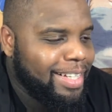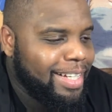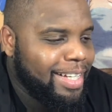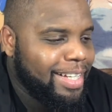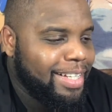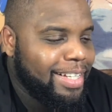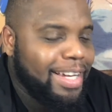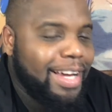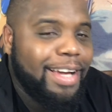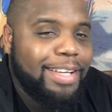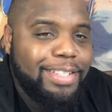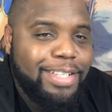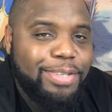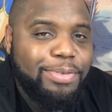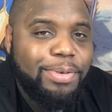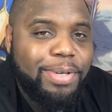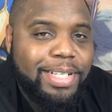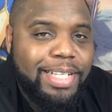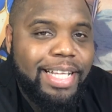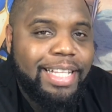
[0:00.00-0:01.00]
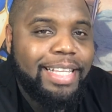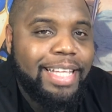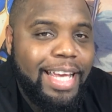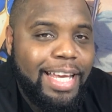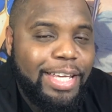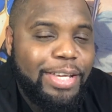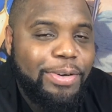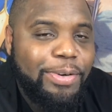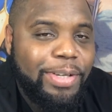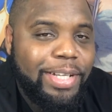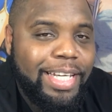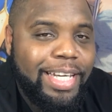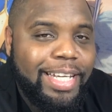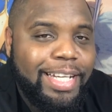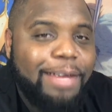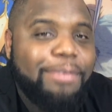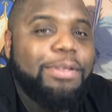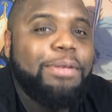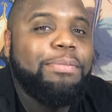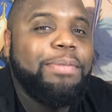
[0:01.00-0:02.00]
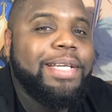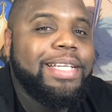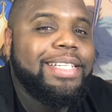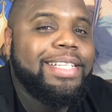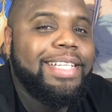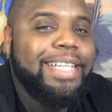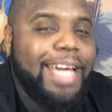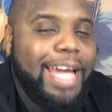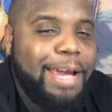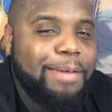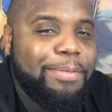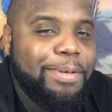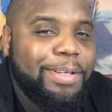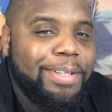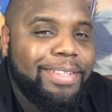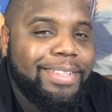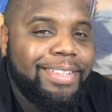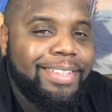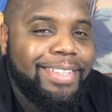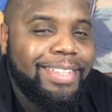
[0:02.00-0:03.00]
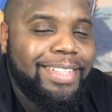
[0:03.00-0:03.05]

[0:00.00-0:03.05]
And I just want to say thank you again. I'm the Beastly Gamer.